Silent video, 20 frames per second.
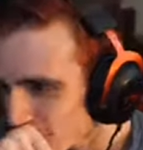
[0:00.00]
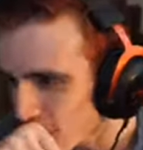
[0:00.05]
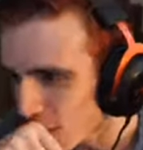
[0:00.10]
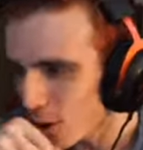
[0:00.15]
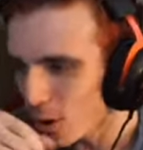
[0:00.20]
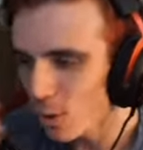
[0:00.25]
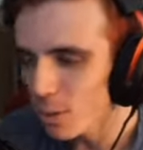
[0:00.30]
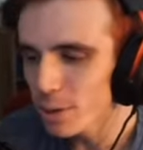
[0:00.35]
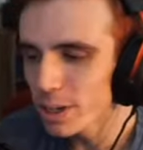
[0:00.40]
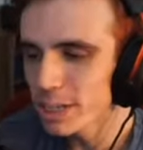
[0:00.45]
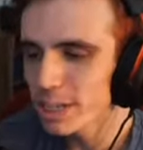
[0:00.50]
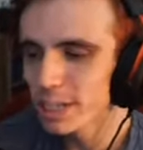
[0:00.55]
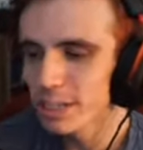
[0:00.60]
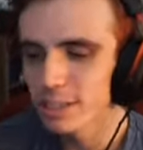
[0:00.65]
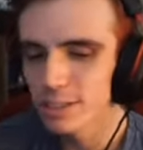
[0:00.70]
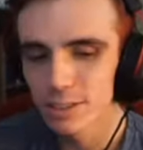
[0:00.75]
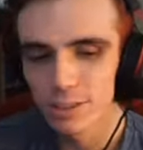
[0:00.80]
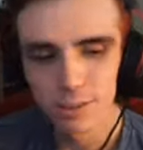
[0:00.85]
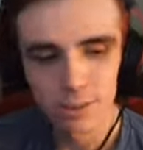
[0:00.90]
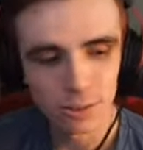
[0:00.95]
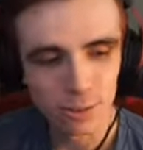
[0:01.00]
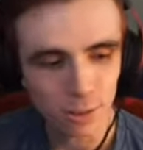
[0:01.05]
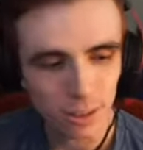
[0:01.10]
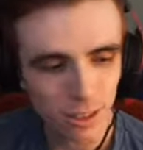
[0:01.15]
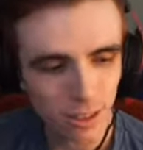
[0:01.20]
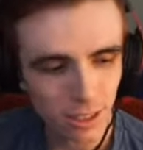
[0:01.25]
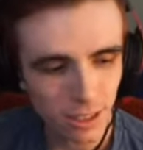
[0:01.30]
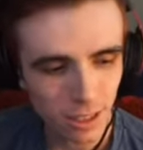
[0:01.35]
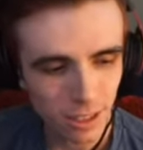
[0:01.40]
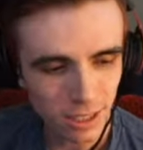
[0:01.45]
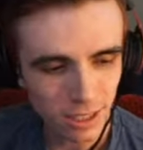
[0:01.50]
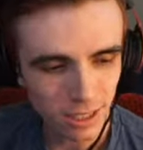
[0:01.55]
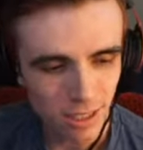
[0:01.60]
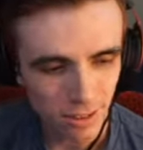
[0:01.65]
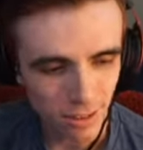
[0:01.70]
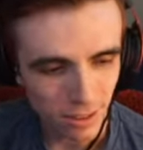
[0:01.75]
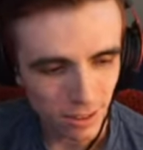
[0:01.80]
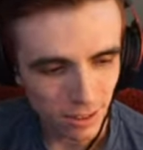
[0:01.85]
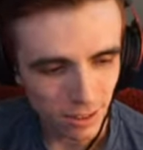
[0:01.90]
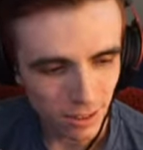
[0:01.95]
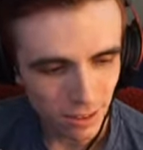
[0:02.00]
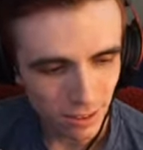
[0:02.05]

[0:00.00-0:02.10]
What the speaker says: All we can do, listen.